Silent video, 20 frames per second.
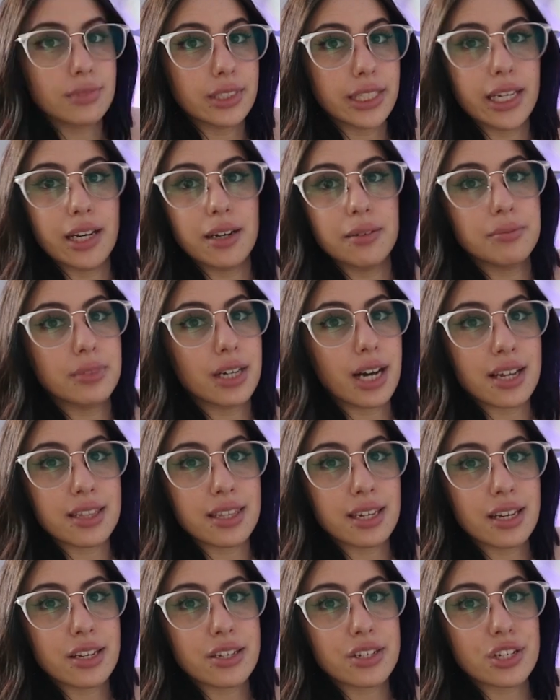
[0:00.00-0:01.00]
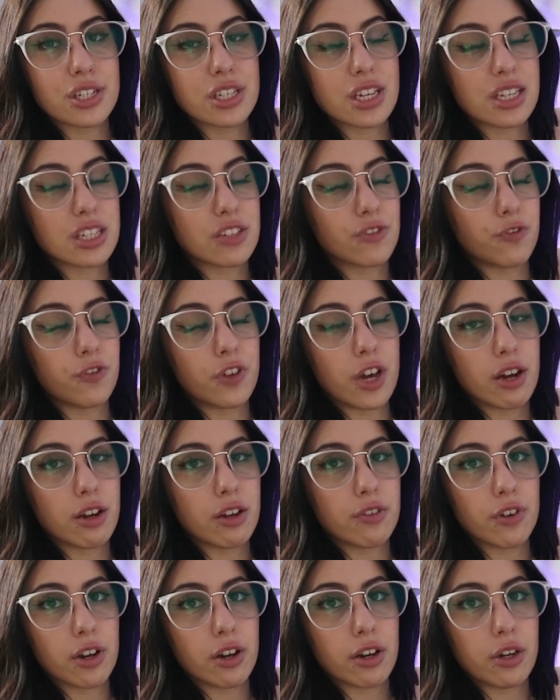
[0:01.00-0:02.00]
Yeah, I think it's just, it's
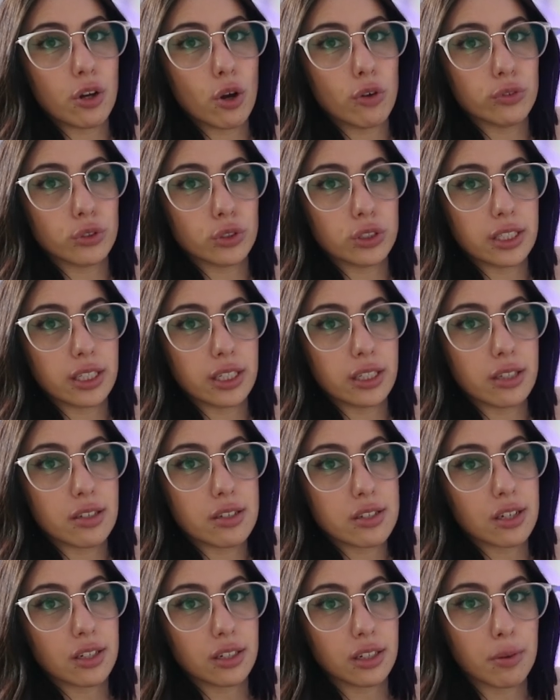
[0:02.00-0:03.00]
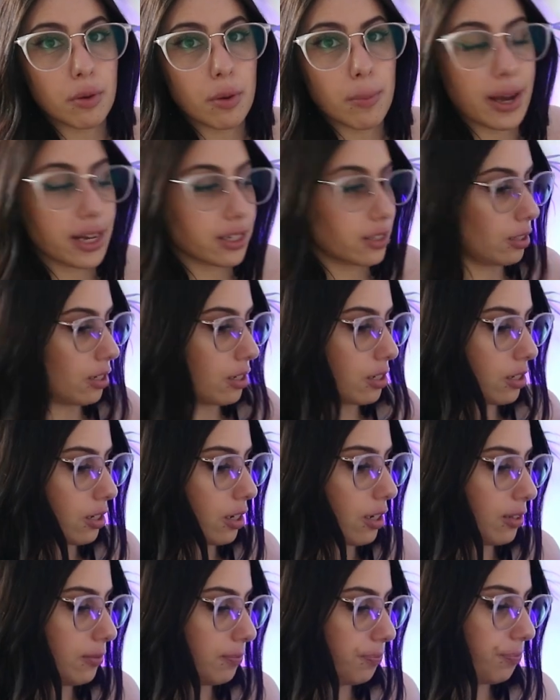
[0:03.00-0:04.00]
very, very novelty. So now we're back to the
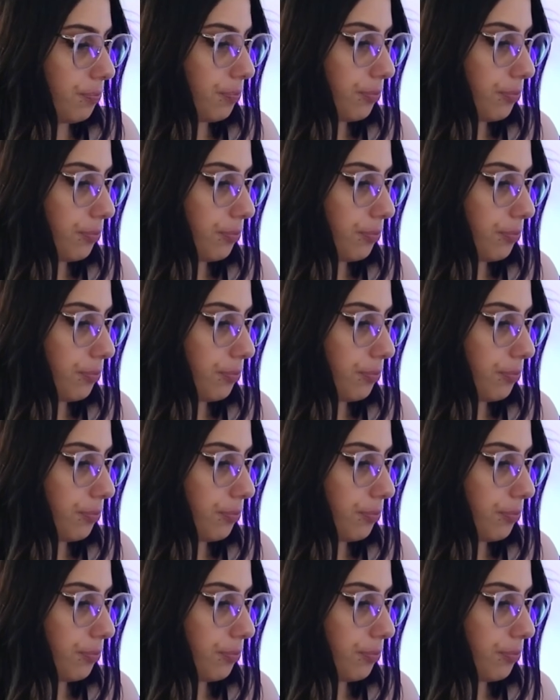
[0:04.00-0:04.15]
start.